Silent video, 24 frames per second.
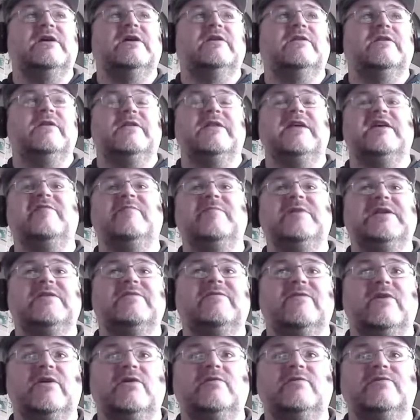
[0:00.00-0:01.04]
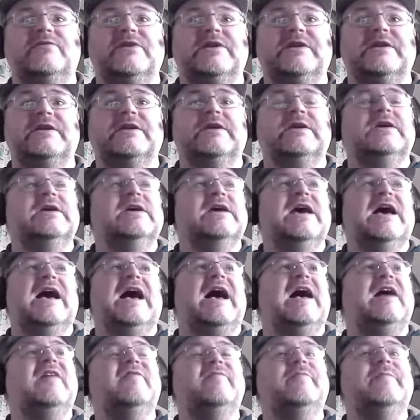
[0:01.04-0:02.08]
that they've been involved in,
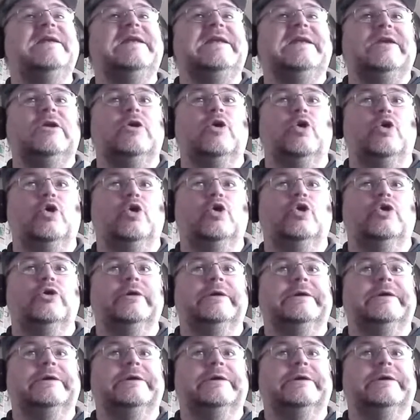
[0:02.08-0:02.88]
have been known